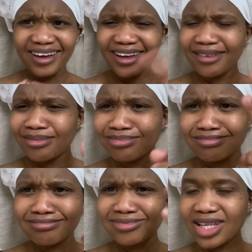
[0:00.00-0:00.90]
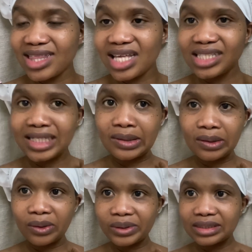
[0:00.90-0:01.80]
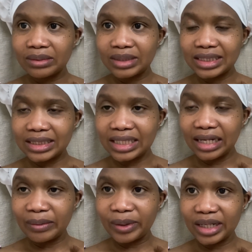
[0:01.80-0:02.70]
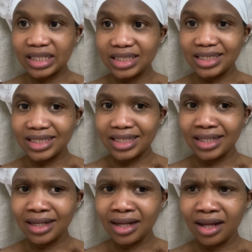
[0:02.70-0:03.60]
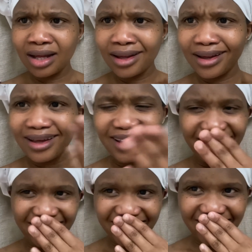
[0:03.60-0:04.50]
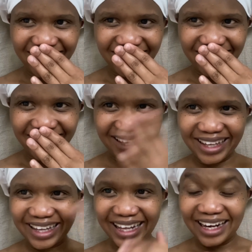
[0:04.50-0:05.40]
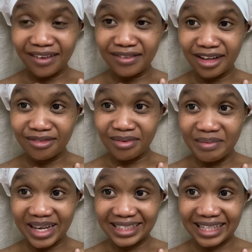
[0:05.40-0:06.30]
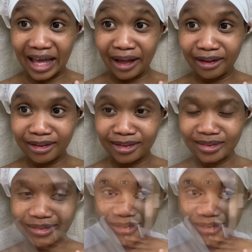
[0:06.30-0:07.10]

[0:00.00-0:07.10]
Uh, there's literally always something to celebrate. Ah, I love that for myself.